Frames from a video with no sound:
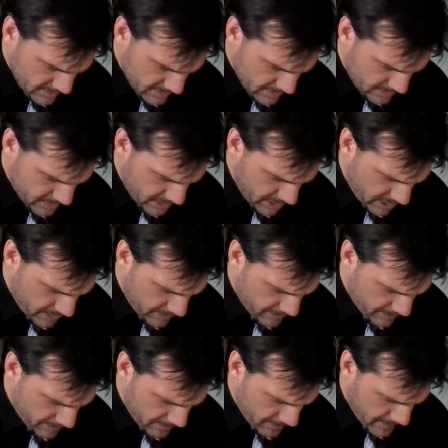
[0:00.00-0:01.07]
Okay.
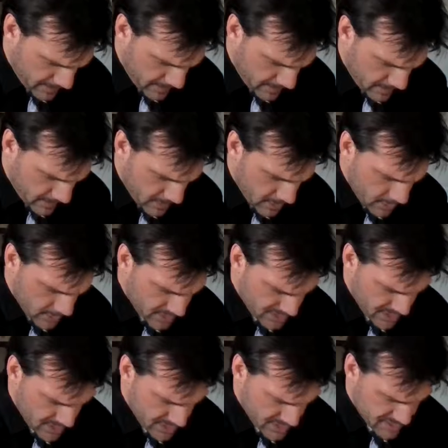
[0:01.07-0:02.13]
No
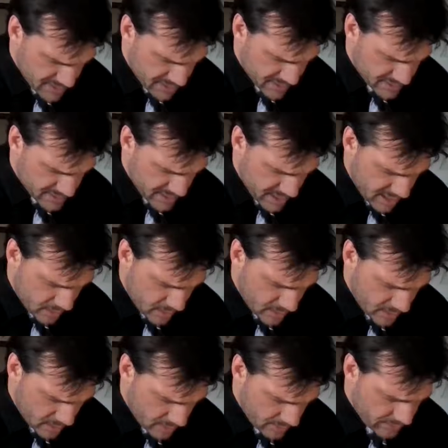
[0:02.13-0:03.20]
CSS. Yeah, I
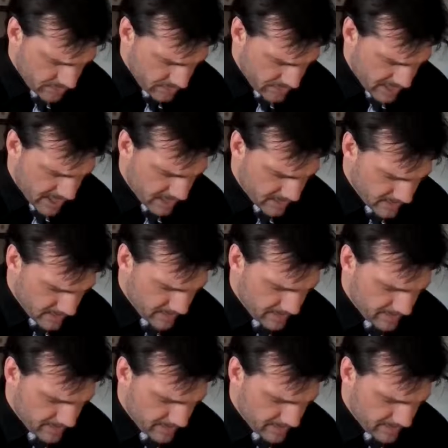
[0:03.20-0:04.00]
want to go through that.